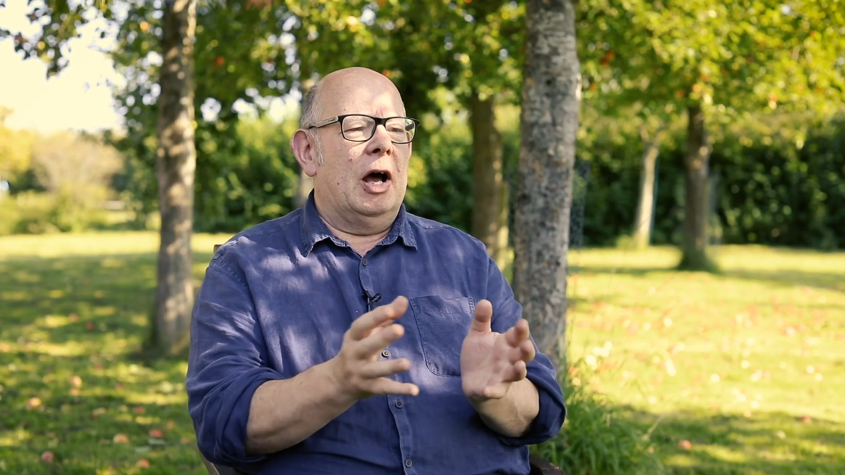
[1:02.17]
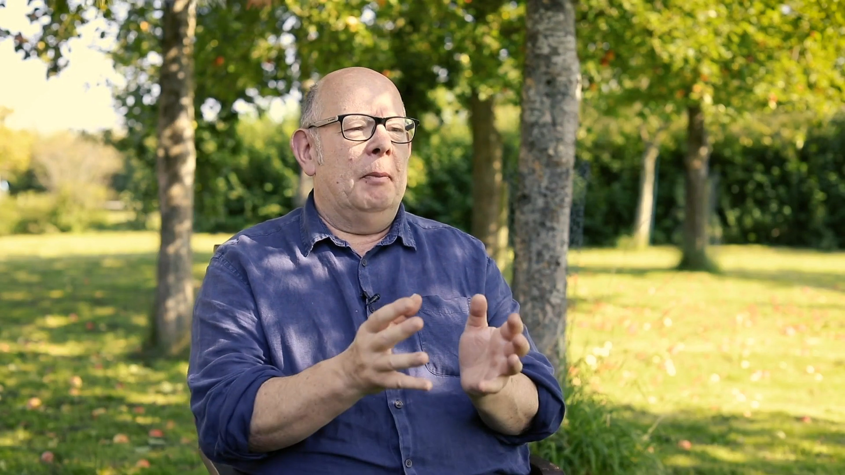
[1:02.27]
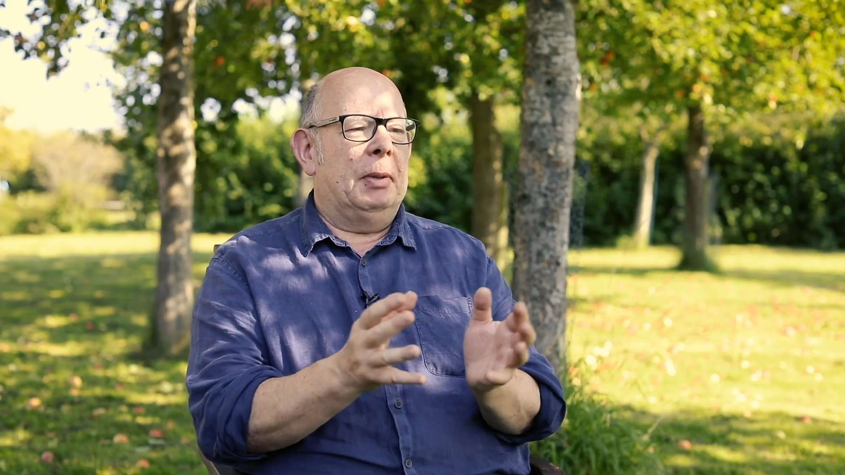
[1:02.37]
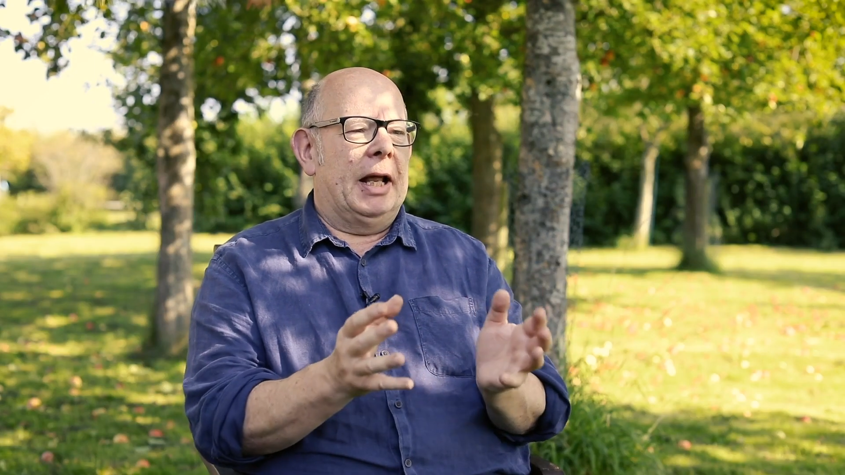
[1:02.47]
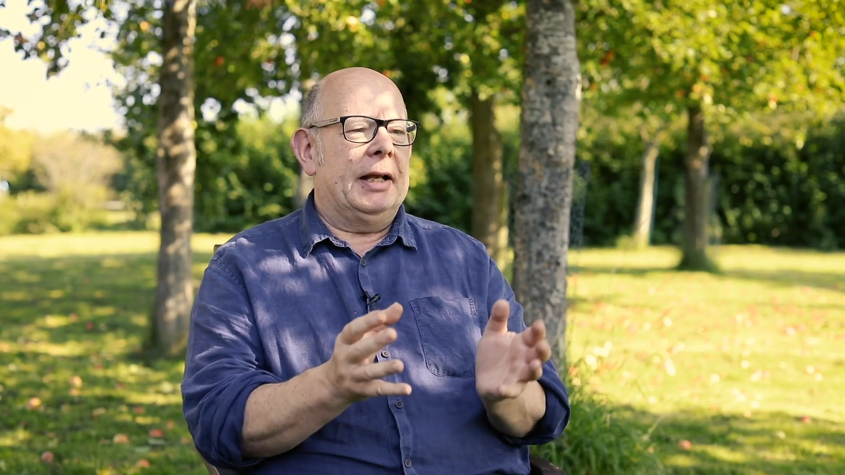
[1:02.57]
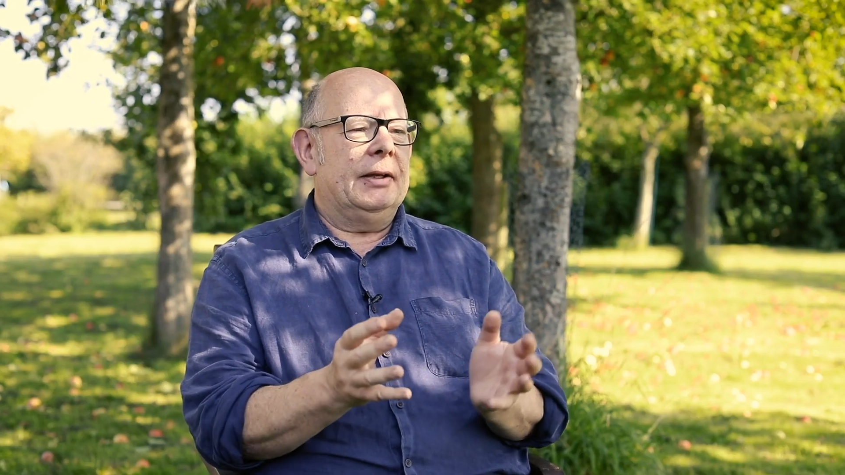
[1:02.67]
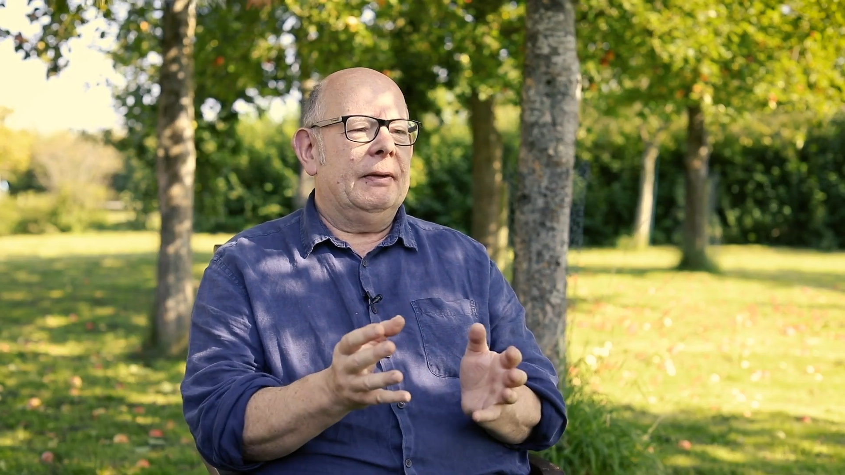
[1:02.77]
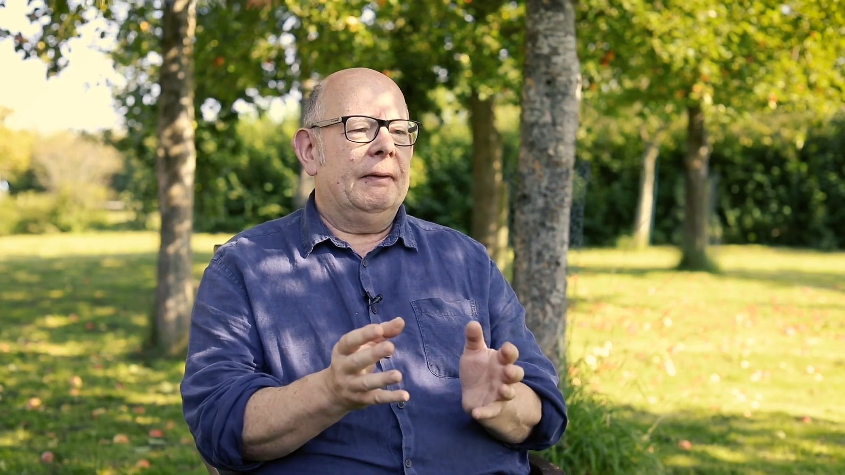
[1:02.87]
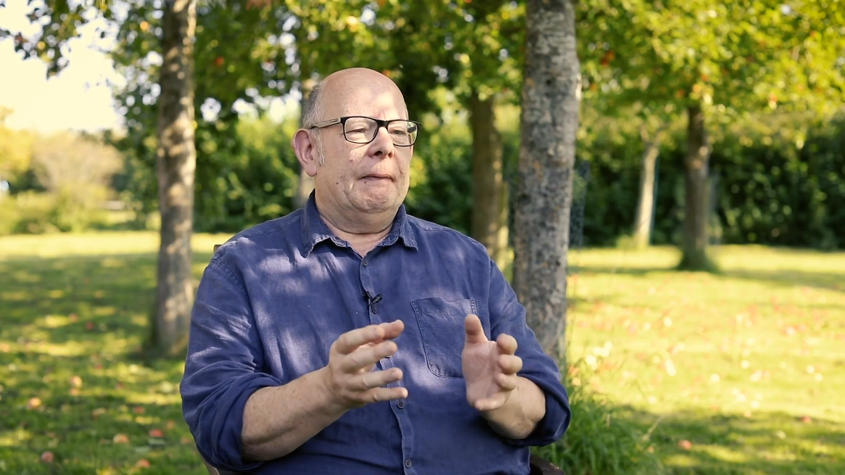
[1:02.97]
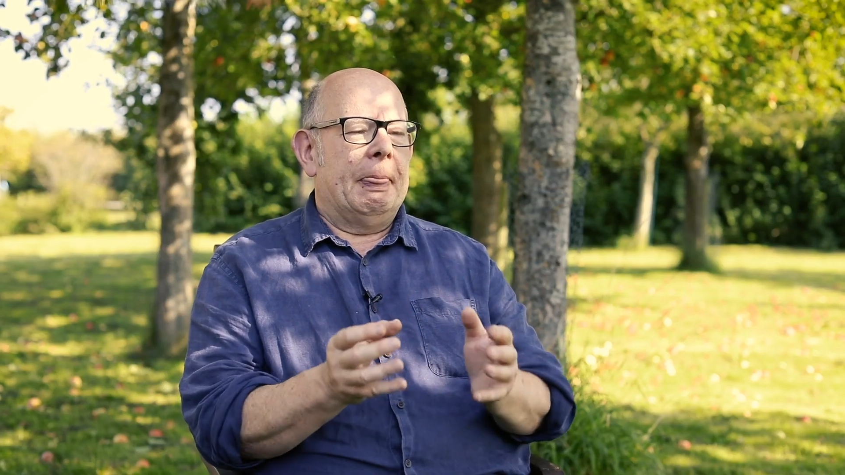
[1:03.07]
a blend,
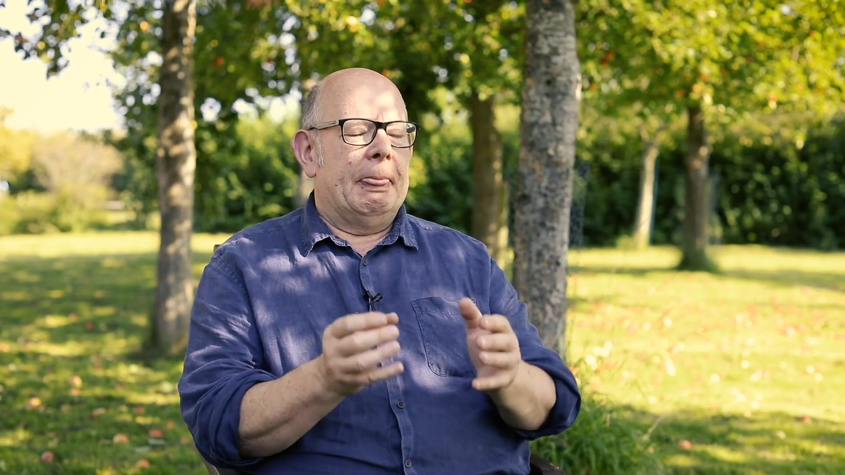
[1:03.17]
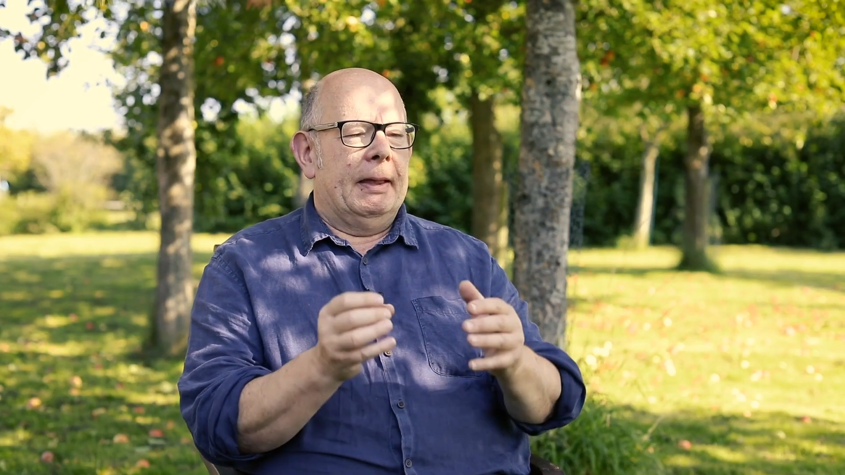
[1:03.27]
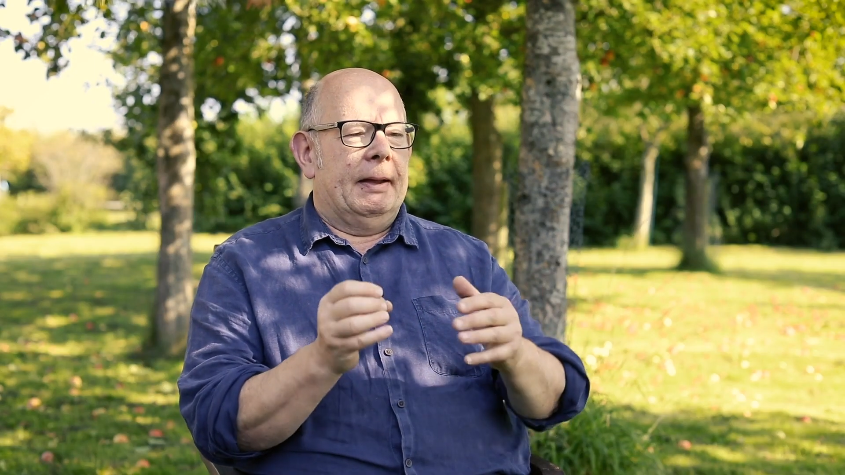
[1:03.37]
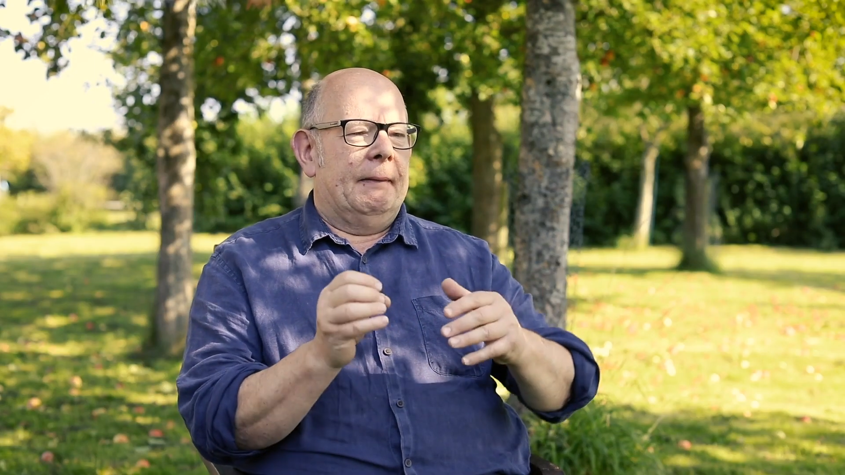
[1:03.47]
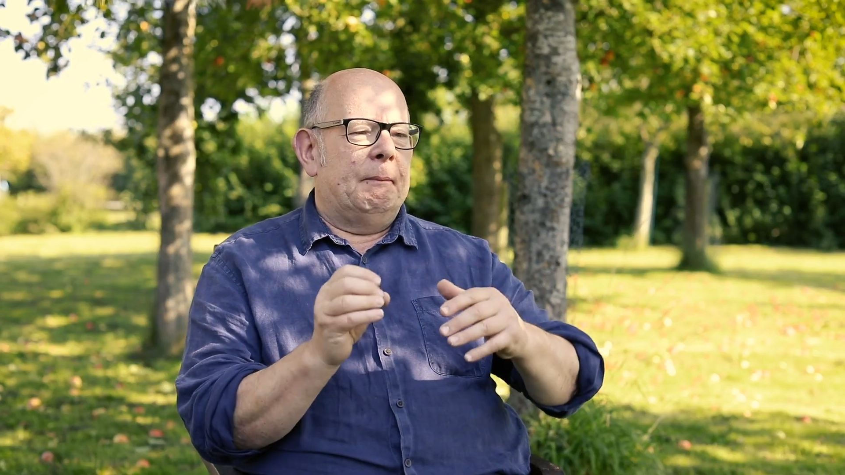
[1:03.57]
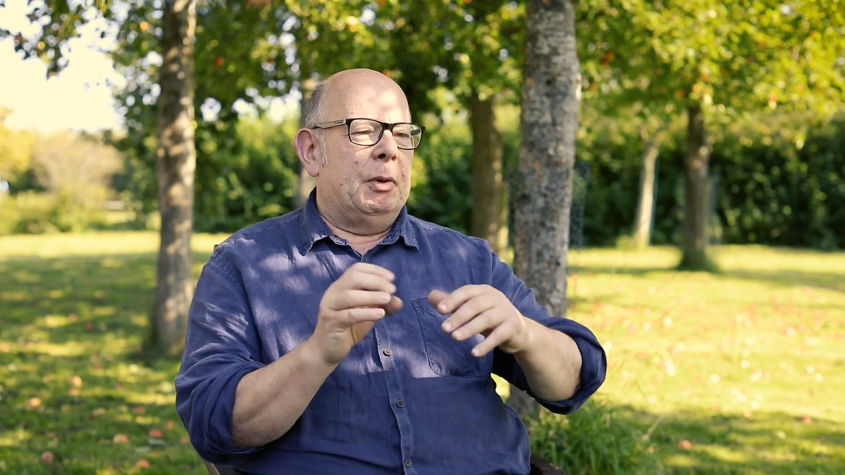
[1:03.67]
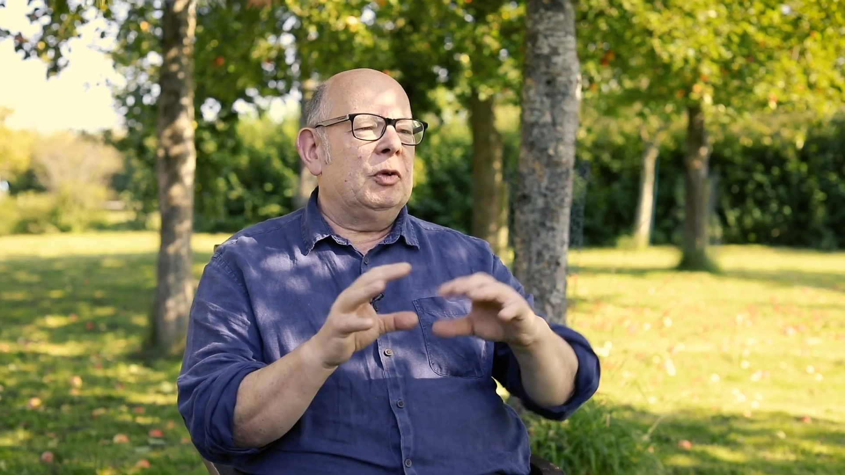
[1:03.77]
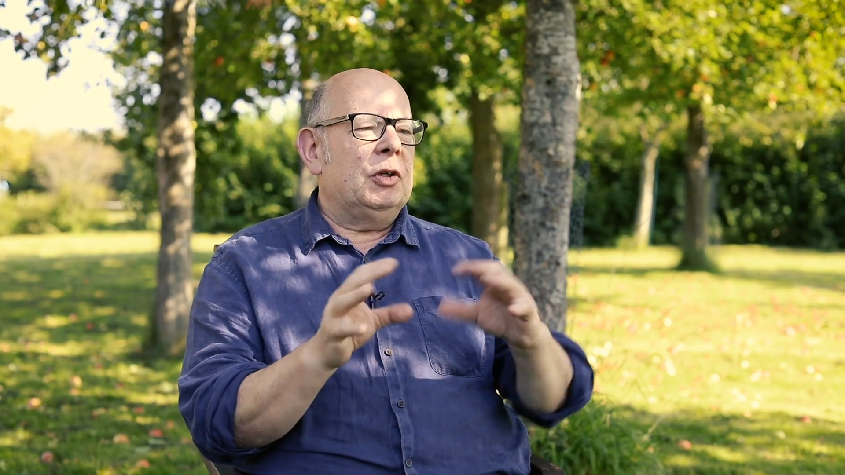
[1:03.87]
but